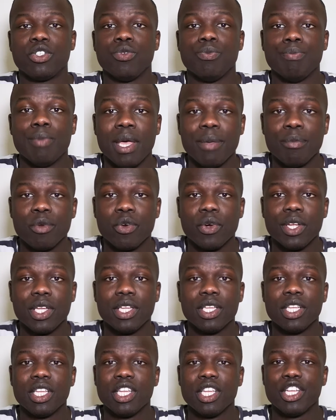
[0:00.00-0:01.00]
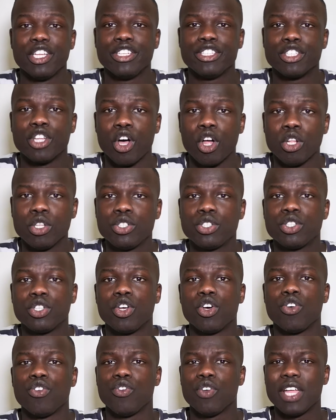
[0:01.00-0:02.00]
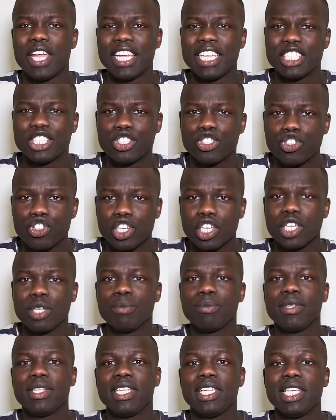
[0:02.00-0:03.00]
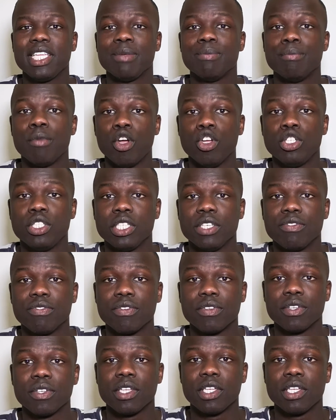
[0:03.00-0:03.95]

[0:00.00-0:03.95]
to memory, is also extremely emotive.